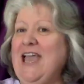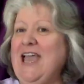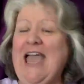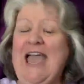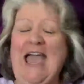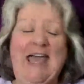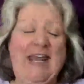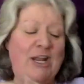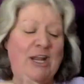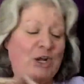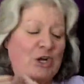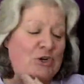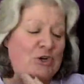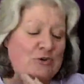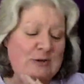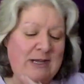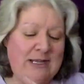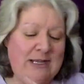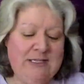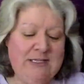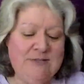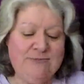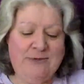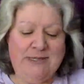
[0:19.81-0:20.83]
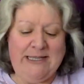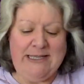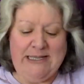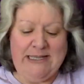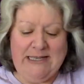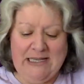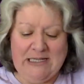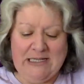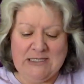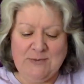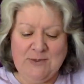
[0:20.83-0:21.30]
had a great
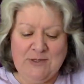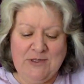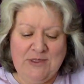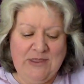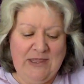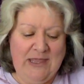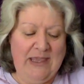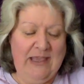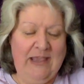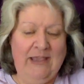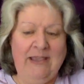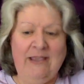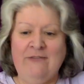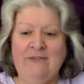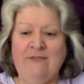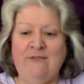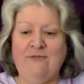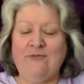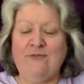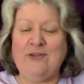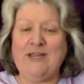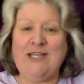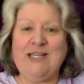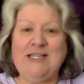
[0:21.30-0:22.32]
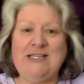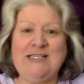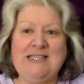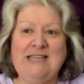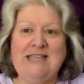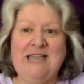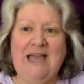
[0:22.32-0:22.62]
reconnect with a friend,